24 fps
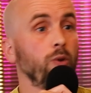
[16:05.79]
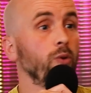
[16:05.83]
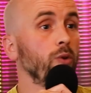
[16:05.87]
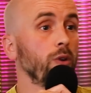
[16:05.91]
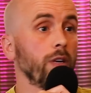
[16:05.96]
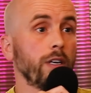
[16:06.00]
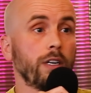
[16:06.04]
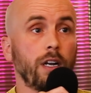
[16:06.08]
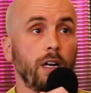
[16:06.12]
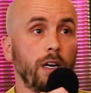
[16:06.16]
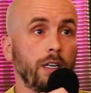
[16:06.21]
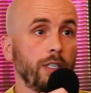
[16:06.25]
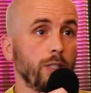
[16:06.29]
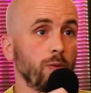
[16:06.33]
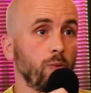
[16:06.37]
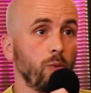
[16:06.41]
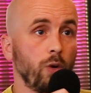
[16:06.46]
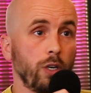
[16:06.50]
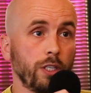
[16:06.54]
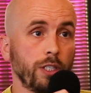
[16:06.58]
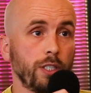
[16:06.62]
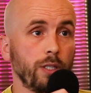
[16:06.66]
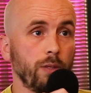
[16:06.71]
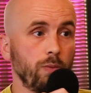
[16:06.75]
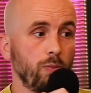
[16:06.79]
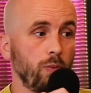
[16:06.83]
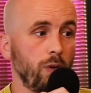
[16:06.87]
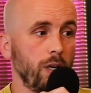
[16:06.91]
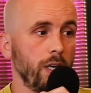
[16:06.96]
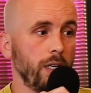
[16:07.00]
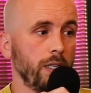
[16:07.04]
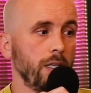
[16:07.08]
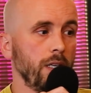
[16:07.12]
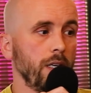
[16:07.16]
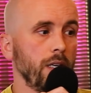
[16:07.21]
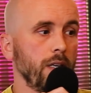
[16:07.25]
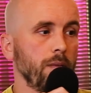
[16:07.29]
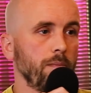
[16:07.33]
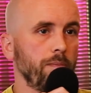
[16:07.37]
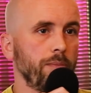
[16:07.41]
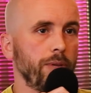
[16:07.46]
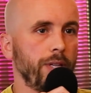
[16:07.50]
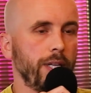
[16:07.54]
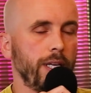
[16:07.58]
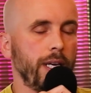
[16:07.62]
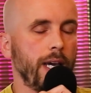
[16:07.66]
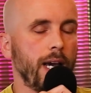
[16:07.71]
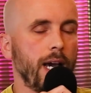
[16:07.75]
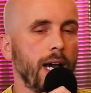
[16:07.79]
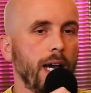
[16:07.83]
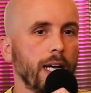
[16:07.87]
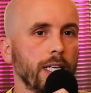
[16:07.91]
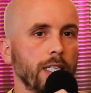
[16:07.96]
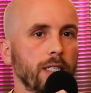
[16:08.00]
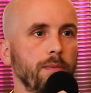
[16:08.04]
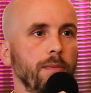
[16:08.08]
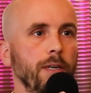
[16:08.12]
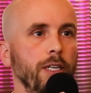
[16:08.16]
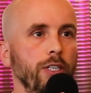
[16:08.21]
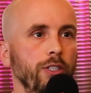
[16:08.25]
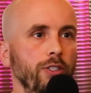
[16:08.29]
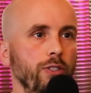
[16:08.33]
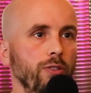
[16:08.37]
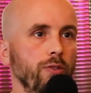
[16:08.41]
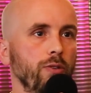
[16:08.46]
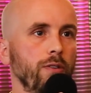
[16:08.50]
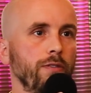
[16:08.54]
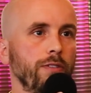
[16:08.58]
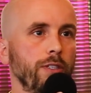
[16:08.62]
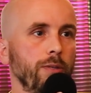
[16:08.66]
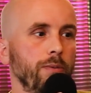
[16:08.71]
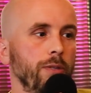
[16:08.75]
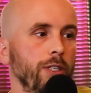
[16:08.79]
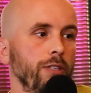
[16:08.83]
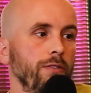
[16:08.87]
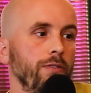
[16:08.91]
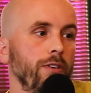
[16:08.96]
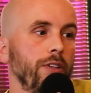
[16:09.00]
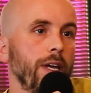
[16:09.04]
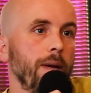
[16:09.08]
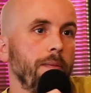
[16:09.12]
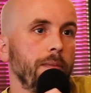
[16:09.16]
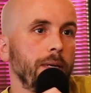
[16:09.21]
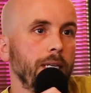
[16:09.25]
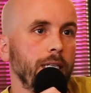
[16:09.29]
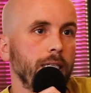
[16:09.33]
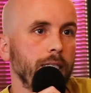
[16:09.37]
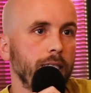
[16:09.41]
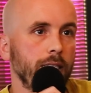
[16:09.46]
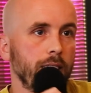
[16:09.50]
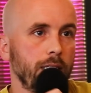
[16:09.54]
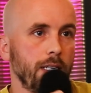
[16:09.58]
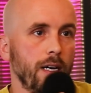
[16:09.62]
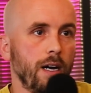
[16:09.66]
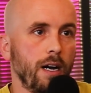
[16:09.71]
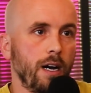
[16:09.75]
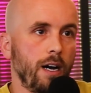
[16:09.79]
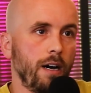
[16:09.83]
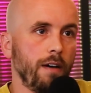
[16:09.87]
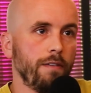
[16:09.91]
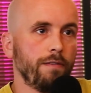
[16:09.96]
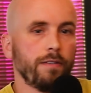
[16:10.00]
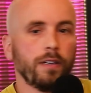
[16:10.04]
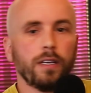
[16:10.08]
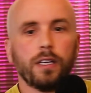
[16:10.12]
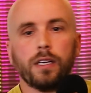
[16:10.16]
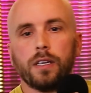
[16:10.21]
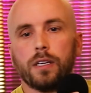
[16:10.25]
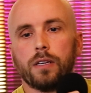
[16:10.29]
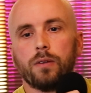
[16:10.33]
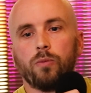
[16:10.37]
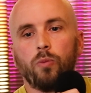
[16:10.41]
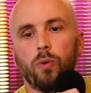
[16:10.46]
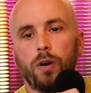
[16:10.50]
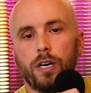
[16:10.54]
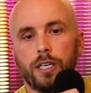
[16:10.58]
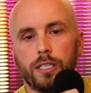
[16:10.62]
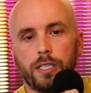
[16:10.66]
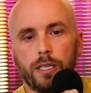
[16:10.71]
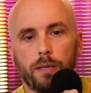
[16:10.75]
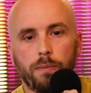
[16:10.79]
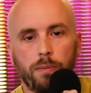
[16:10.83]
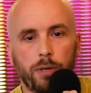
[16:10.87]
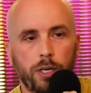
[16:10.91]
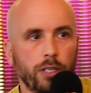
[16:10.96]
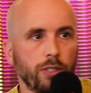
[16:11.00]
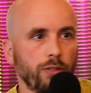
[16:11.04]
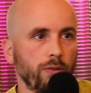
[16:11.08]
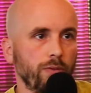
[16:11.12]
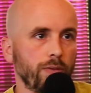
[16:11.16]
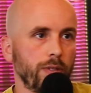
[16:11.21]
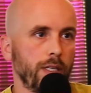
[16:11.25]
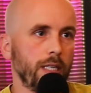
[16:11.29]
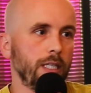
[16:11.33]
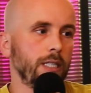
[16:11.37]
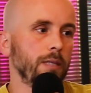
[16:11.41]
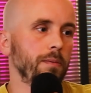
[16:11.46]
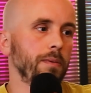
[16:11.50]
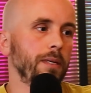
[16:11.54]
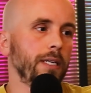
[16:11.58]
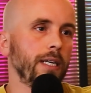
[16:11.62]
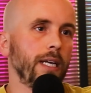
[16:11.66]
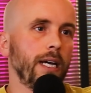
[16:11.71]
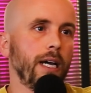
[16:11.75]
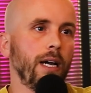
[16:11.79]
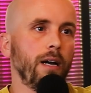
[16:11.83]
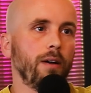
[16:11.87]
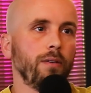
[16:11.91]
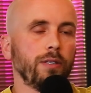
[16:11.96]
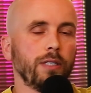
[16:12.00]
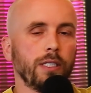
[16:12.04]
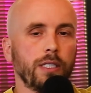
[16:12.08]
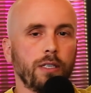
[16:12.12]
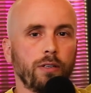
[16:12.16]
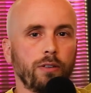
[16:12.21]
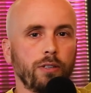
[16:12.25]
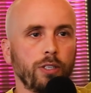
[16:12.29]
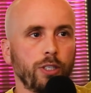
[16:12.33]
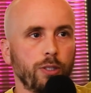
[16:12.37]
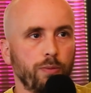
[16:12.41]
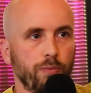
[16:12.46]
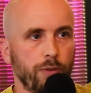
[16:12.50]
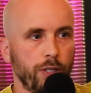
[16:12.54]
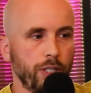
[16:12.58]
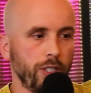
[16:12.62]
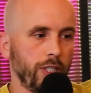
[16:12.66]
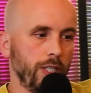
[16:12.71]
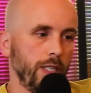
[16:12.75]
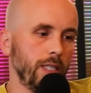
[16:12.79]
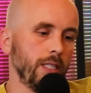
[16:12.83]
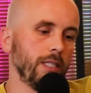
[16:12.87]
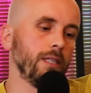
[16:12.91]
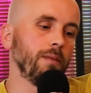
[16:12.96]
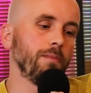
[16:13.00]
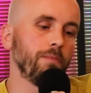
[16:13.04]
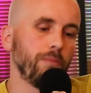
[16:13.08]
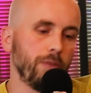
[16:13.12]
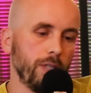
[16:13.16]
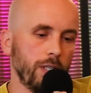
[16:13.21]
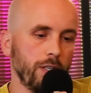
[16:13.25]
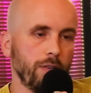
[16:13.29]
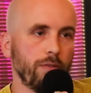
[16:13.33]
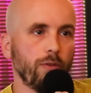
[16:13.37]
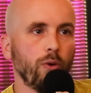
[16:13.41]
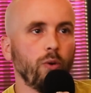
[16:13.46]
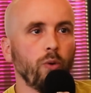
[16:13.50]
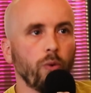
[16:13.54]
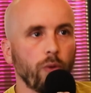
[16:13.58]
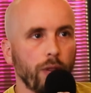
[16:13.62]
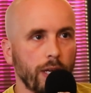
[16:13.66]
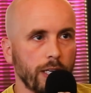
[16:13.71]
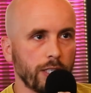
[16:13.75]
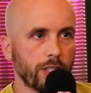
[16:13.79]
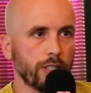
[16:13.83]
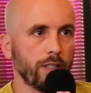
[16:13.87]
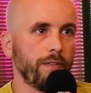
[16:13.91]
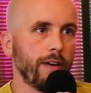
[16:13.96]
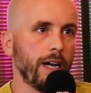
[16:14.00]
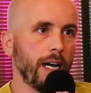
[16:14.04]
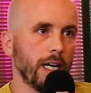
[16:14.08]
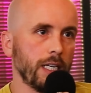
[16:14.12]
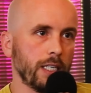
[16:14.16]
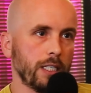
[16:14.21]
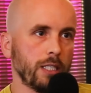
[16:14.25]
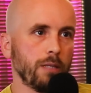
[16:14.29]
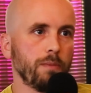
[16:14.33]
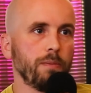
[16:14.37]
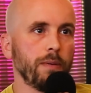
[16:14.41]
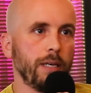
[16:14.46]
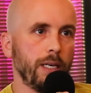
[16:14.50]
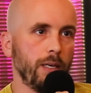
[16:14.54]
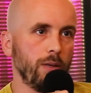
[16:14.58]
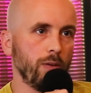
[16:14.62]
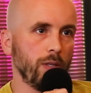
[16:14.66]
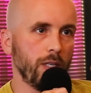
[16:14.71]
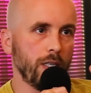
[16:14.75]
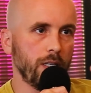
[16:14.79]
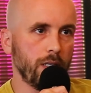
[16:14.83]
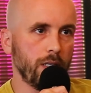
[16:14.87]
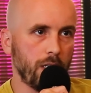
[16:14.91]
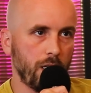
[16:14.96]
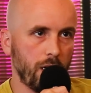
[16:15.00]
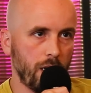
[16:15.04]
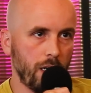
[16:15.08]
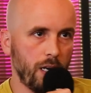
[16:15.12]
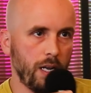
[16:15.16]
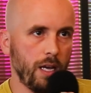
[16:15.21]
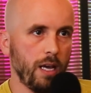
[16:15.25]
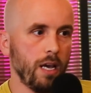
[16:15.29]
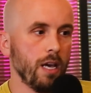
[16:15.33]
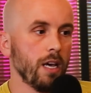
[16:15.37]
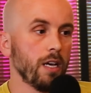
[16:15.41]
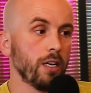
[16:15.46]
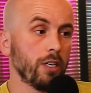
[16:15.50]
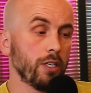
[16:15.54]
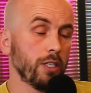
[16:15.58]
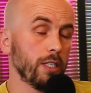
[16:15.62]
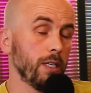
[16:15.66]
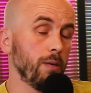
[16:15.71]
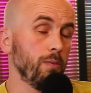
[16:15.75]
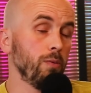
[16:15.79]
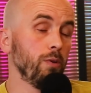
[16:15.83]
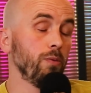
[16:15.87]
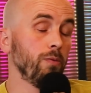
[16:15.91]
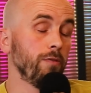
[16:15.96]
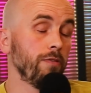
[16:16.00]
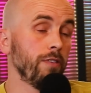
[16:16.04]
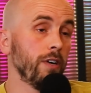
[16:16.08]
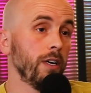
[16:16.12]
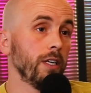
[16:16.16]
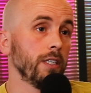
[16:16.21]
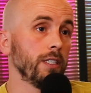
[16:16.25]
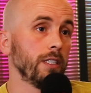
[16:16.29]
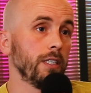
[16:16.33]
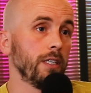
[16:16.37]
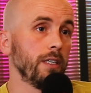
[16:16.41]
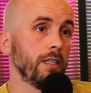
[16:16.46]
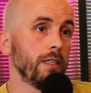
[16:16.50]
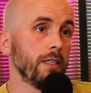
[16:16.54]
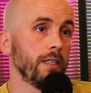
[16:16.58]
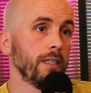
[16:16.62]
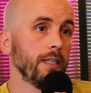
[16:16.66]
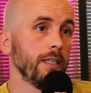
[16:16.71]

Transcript: All our clients are whiter than white, but they had to make sure, obviously, when you've got that many staff, where's their personal data being held? Is it on a spreadsheet? Is it, all that stuff had to be clear because they will fine you.